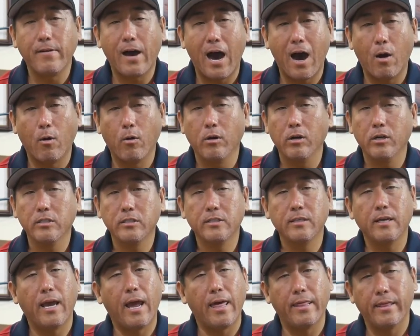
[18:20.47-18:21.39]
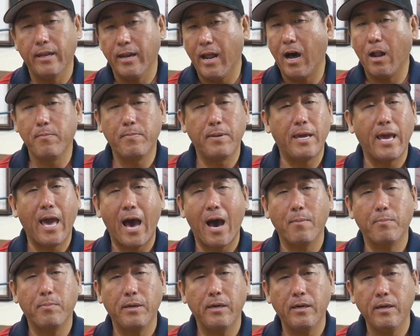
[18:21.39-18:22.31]
hours and then I'd be
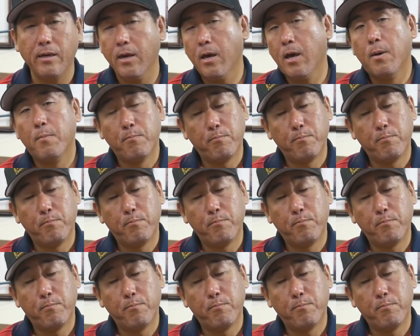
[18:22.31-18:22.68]
happy.